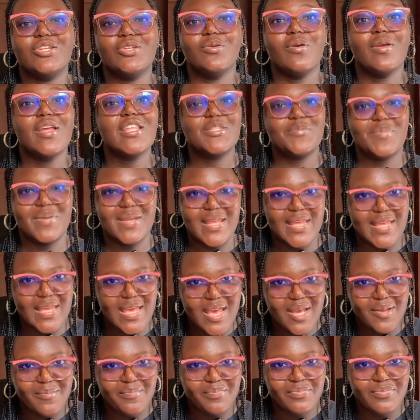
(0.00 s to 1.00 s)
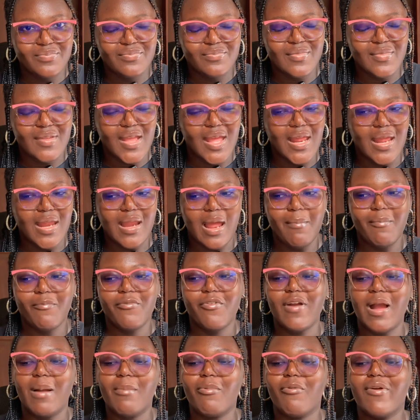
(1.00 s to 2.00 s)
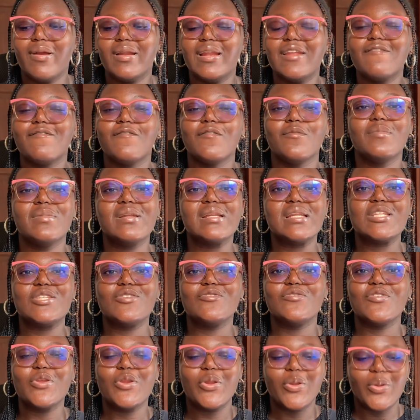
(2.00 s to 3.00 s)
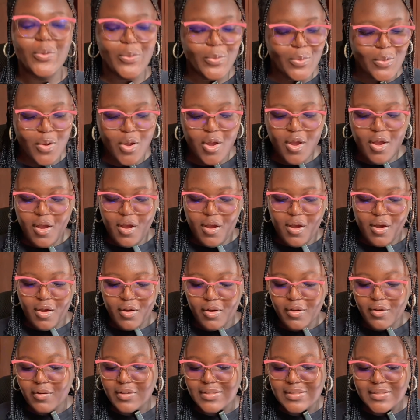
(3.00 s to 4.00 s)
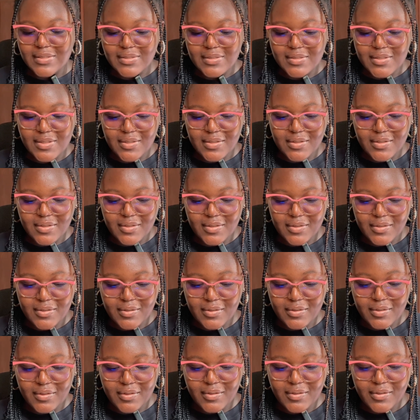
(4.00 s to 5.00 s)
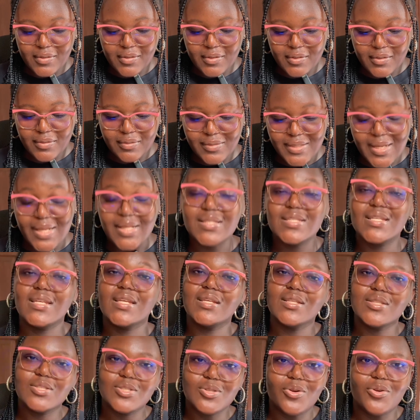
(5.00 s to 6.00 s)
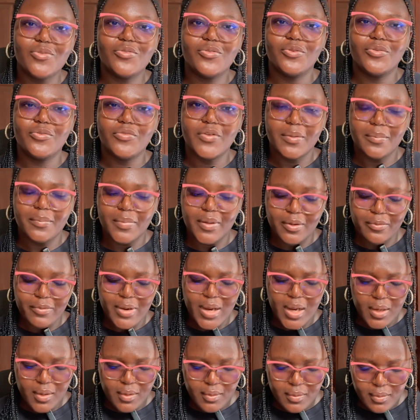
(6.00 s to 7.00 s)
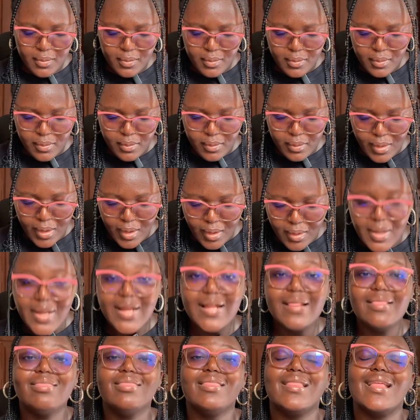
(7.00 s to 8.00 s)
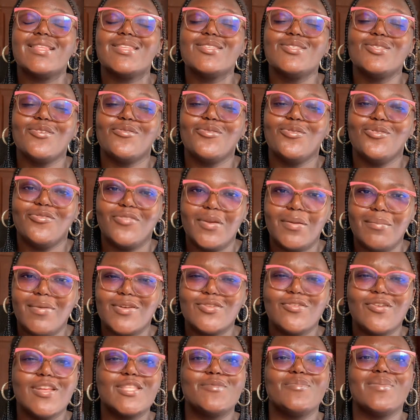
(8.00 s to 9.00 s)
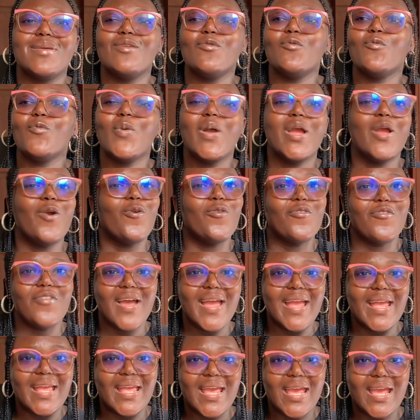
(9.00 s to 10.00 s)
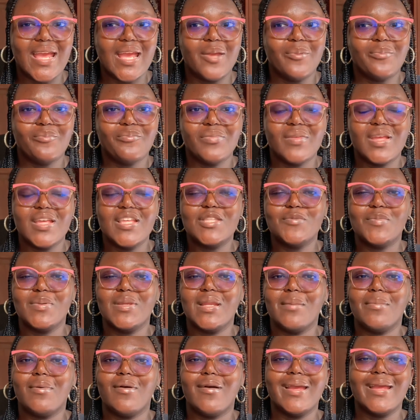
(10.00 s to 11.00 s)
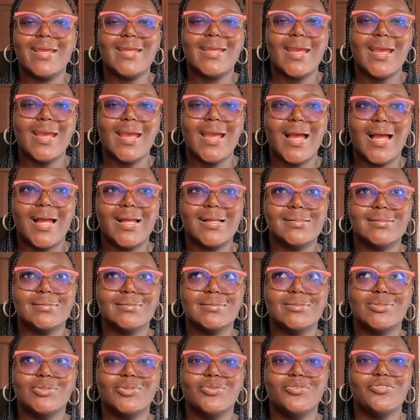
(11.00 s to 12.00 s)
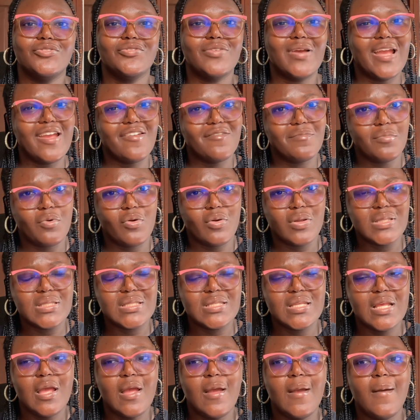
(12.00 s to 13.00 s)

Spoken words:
you know, it's been a year. I'm currently filming this video on the 13th of November, right? Yeah. 13th of November, so it's been way over a year. It's been about a year and 5 months,